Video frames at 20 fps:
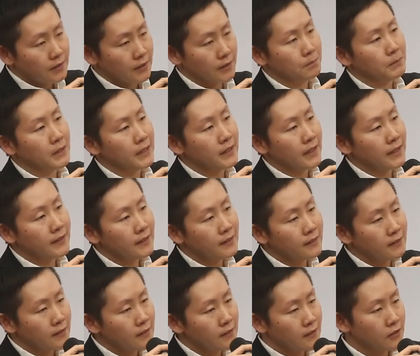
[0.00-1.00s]
I
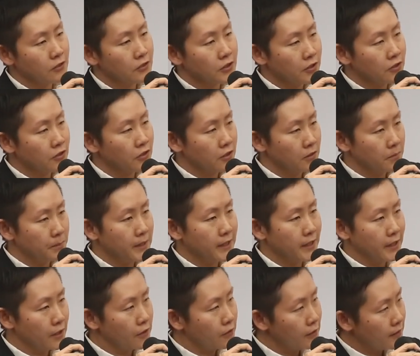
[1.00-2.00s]
think this is just going to be an
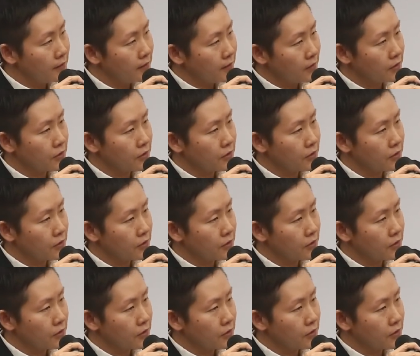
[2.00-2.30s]
increasing